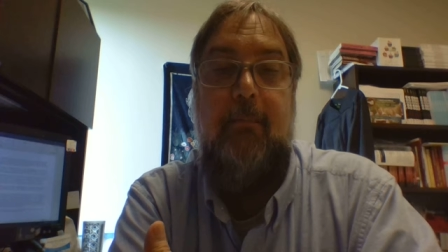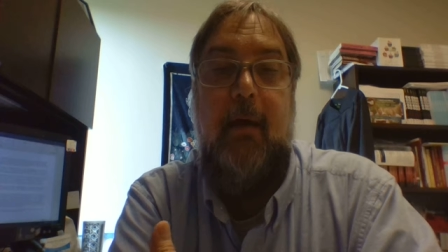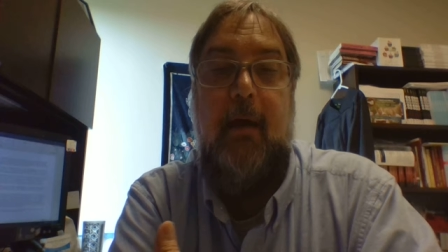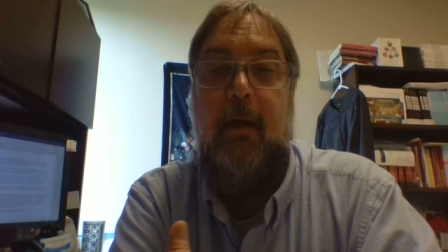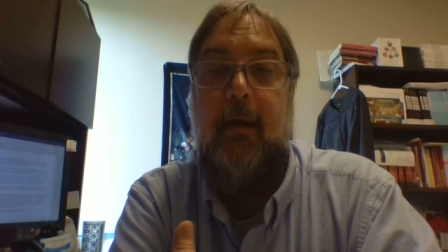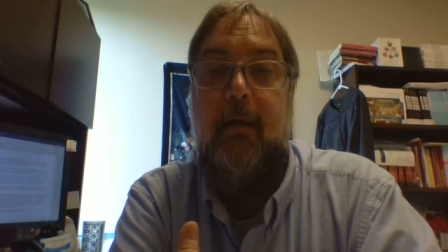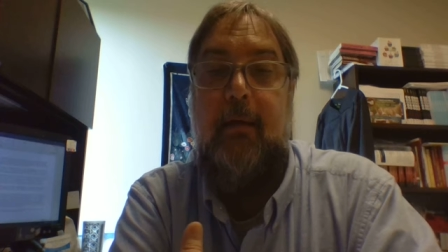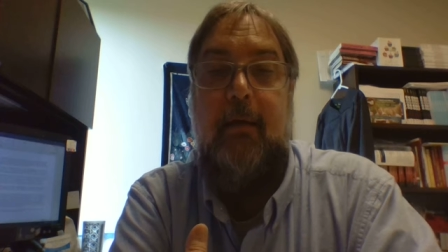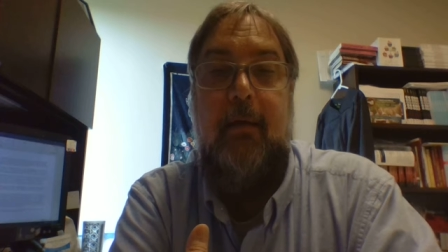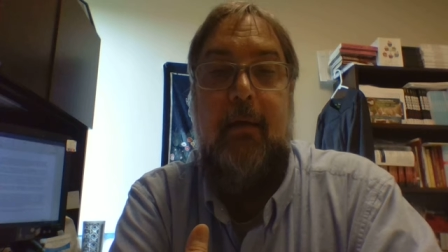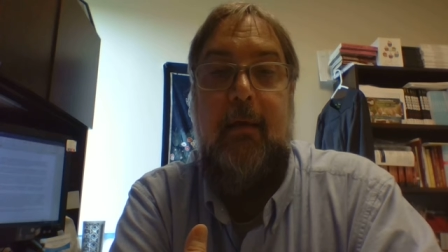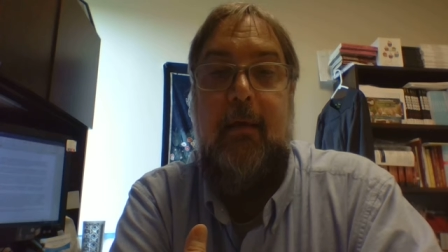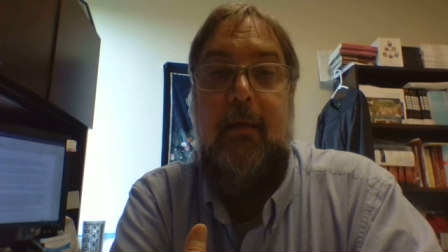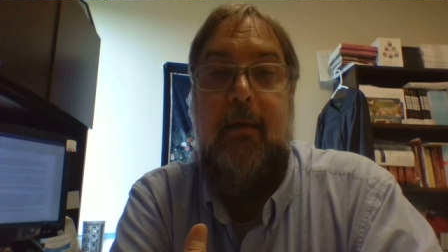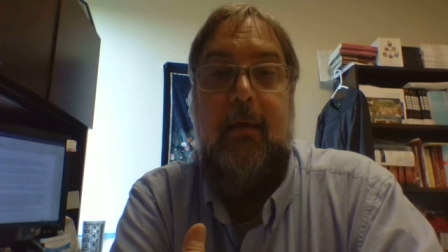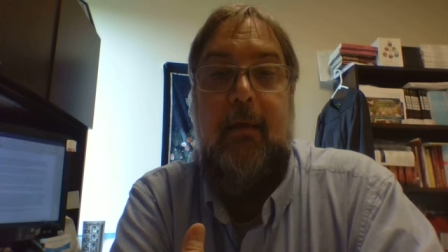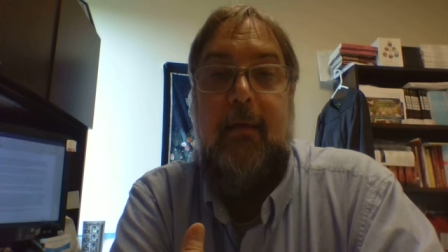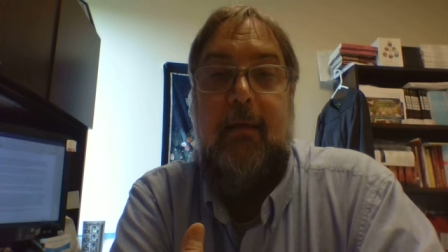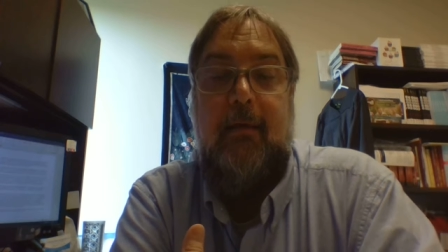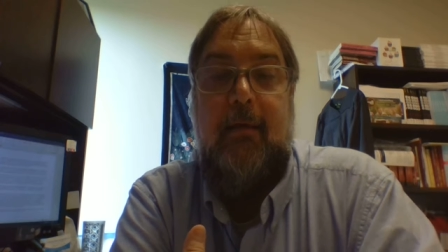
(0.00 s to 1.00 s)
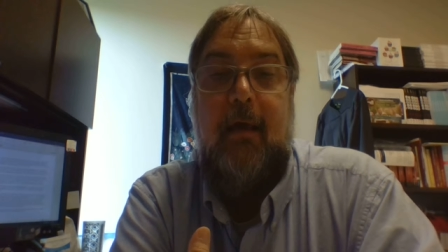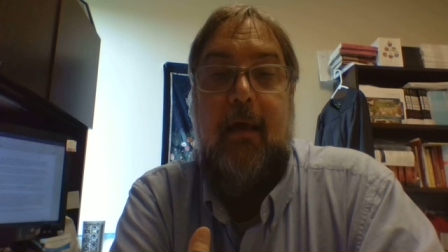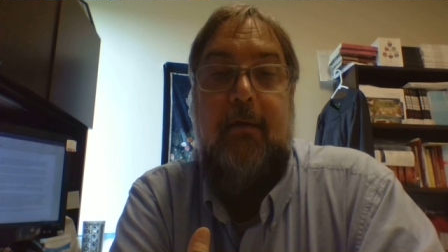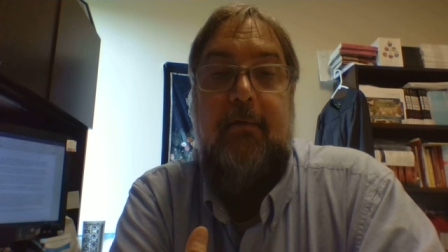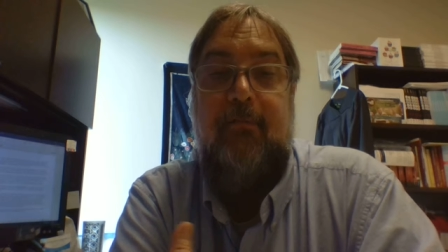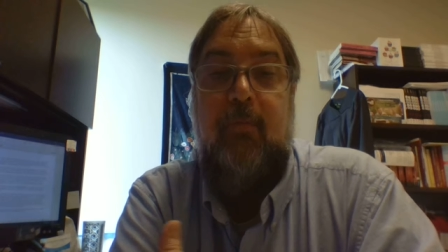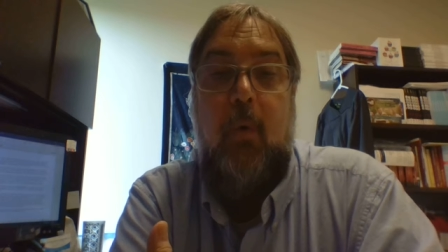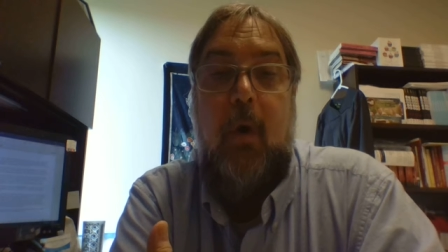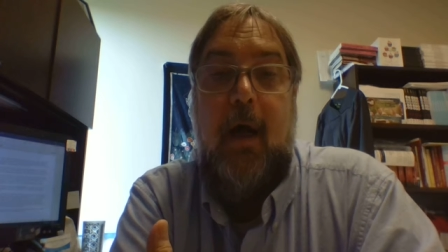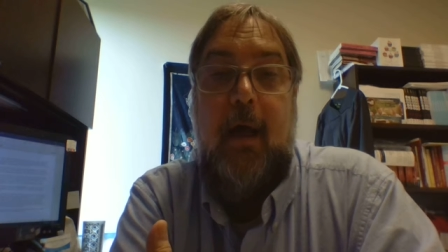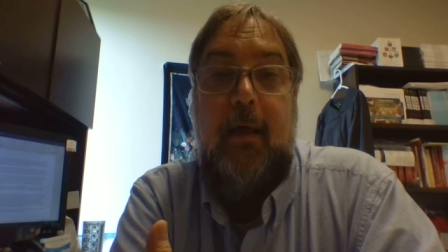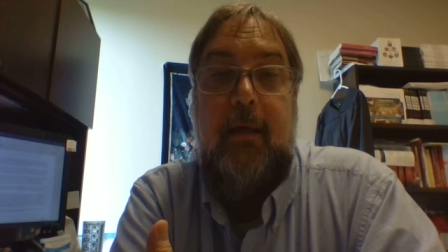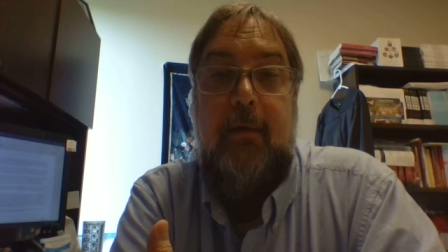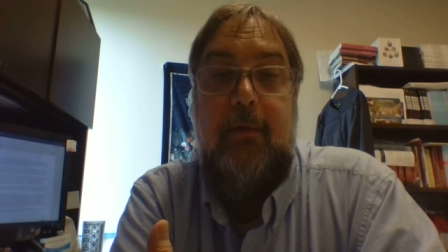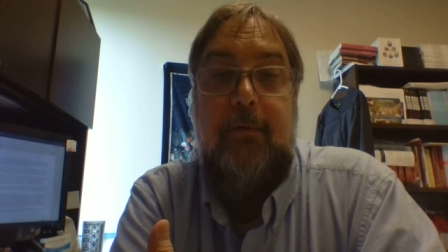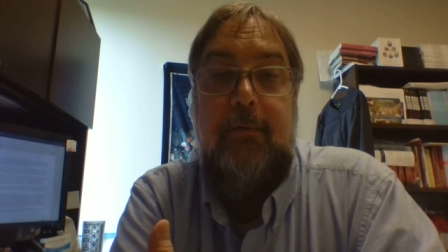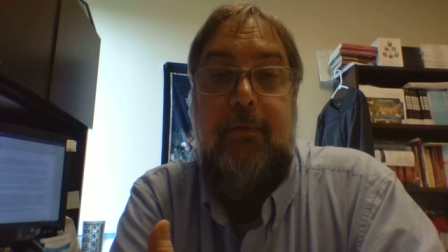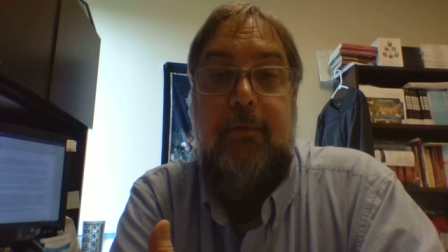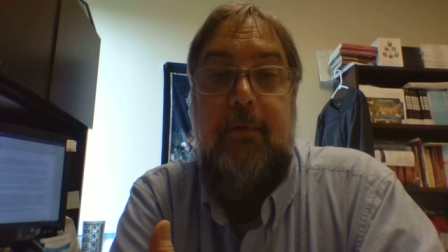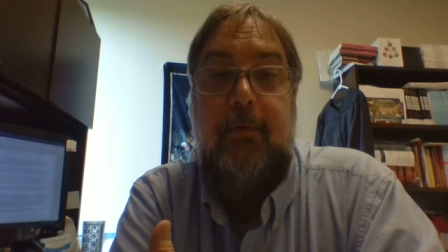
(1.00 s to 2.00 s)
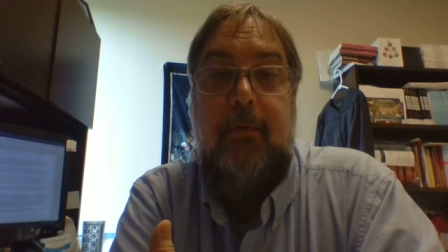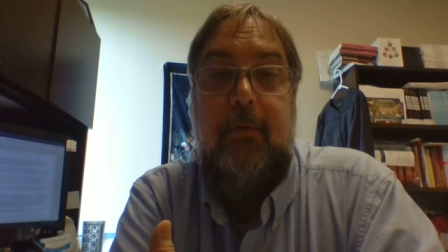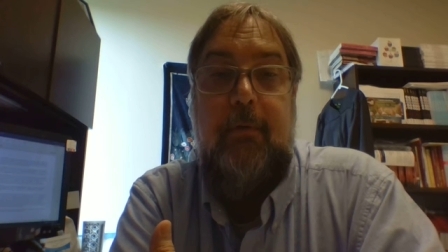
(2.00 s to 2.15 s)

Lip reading: my kind of wild